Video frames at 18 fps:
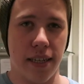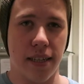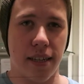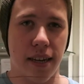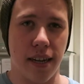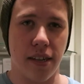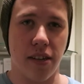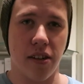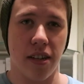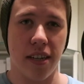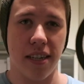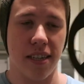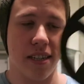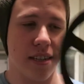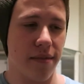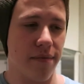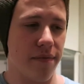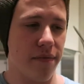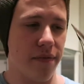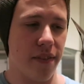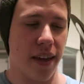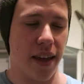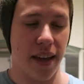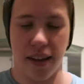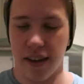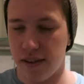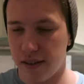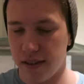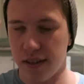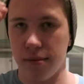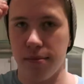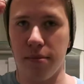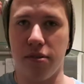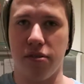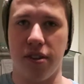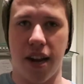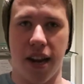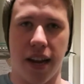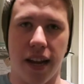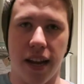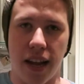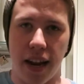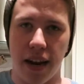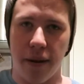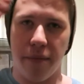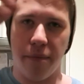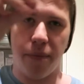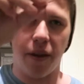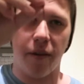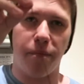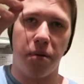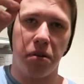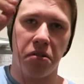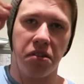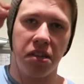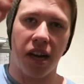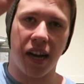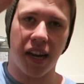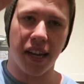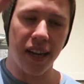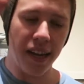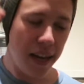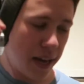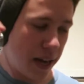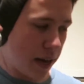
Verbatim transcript: it's literally just a thing on some string and a bit of Blu Tack.